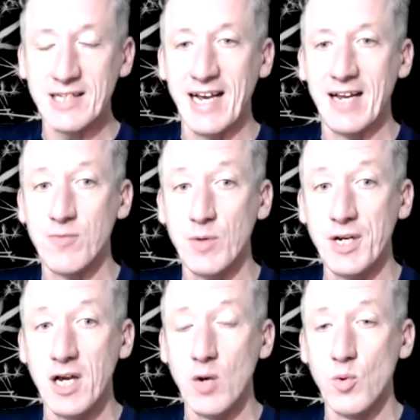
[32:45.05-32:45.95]
and if we
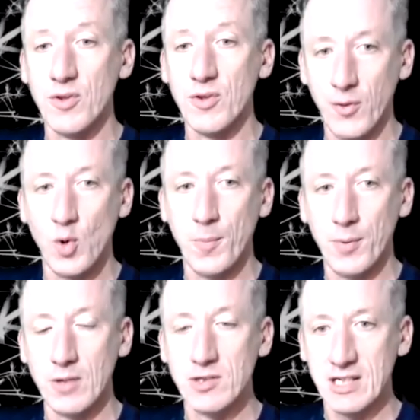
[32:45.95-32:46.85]
know what the thought
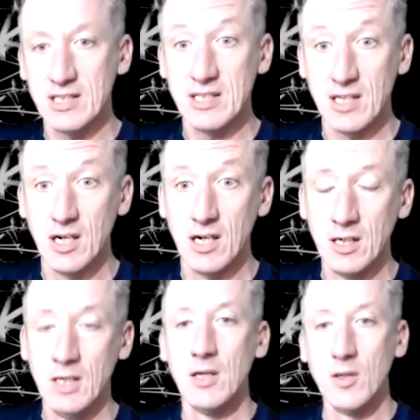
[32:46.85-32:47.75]
processes are
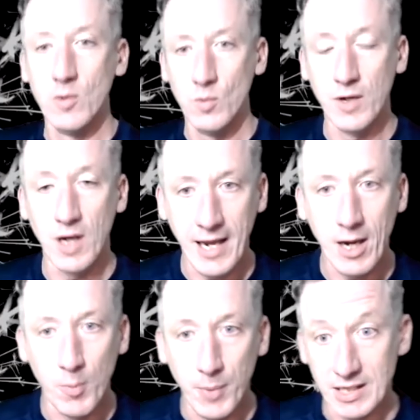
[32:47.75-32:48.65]
that
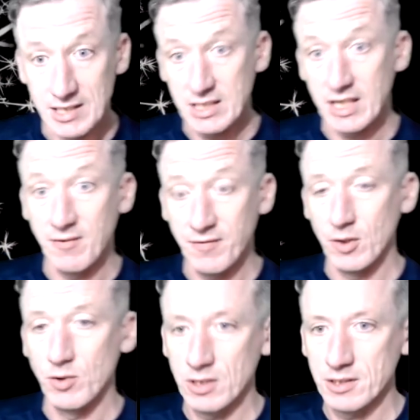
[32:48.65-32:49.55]
help us stay
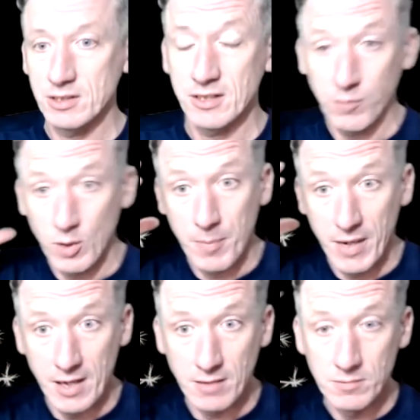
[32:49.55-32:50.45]
focused, as if we're
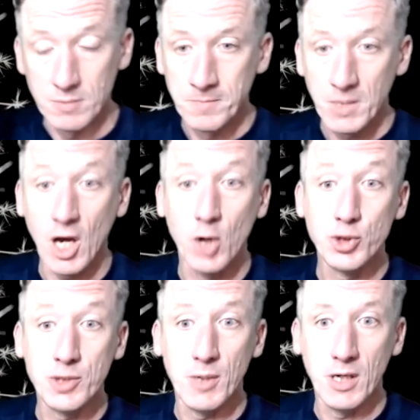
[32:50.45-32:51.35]
being
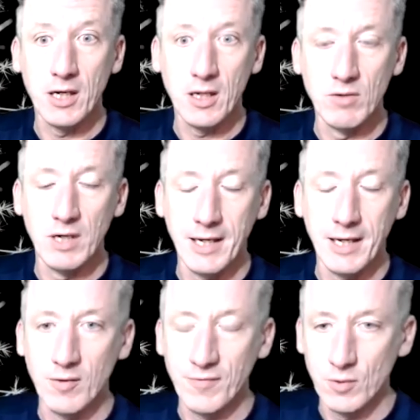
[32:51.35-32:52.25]
coached by a really
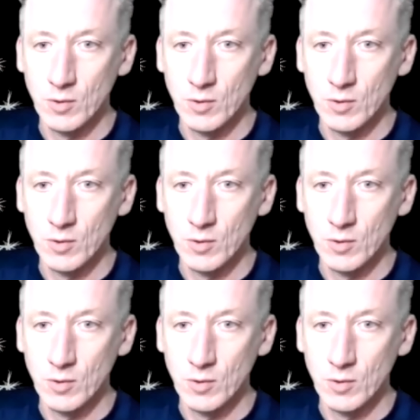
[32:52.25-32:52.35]
helpful